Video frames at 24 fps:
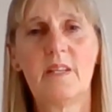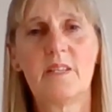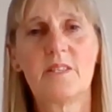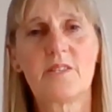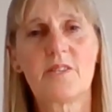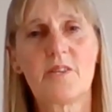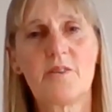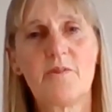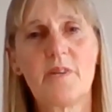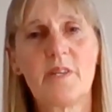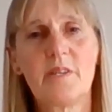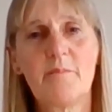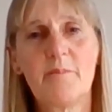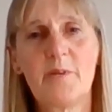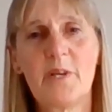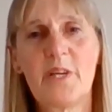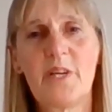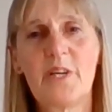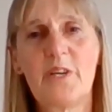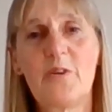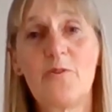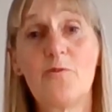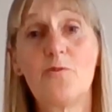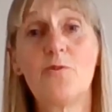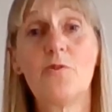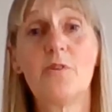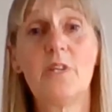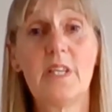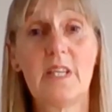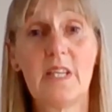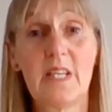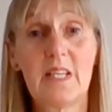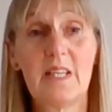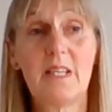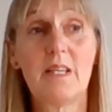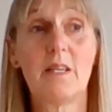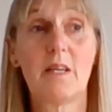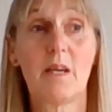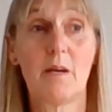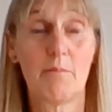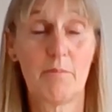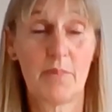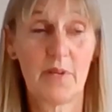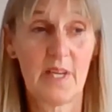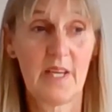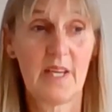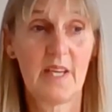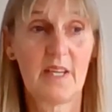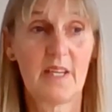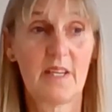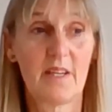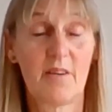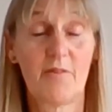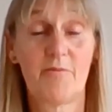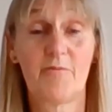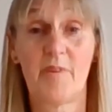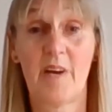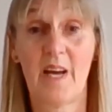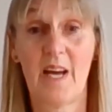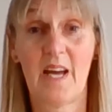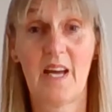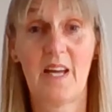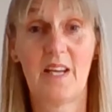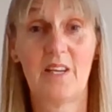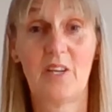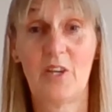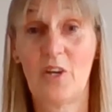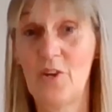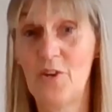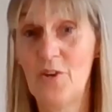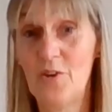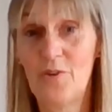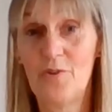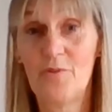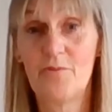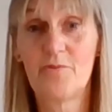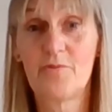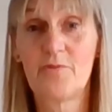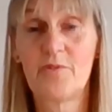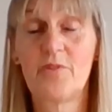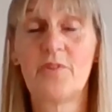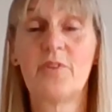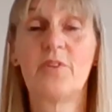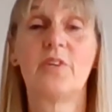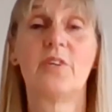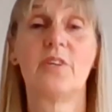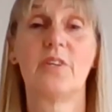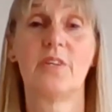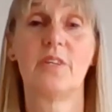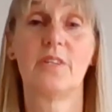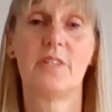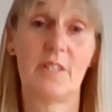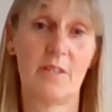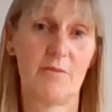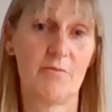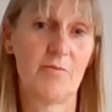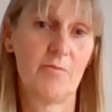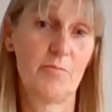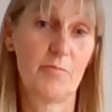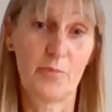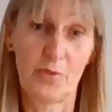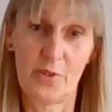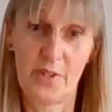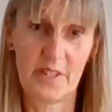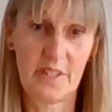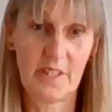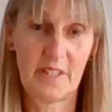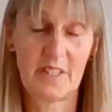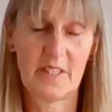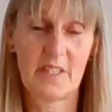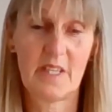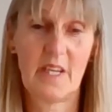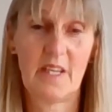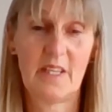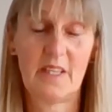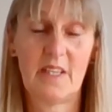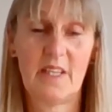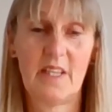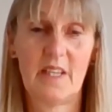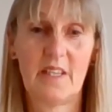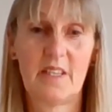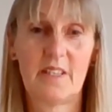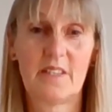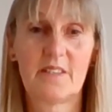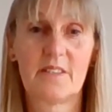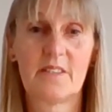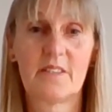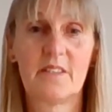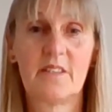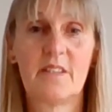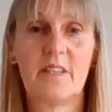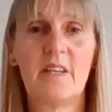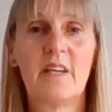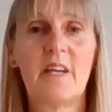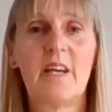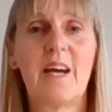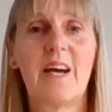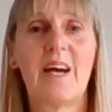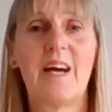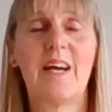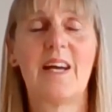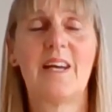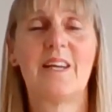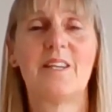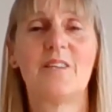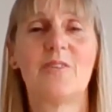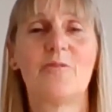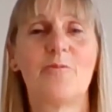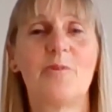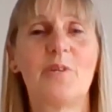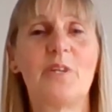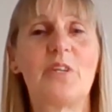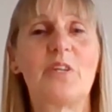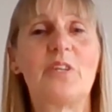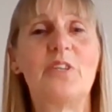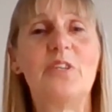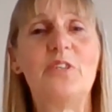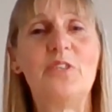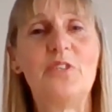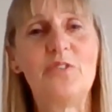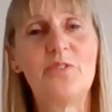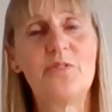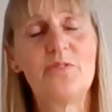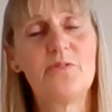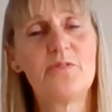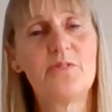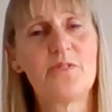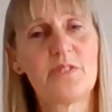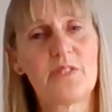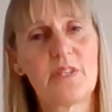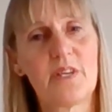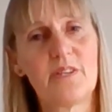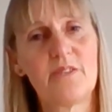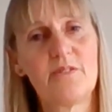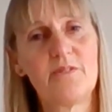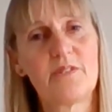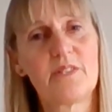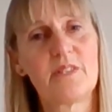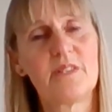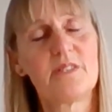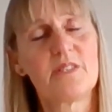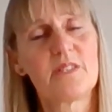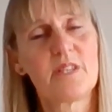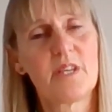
So I'm a really big fan of different breathing techniques, and we can use those in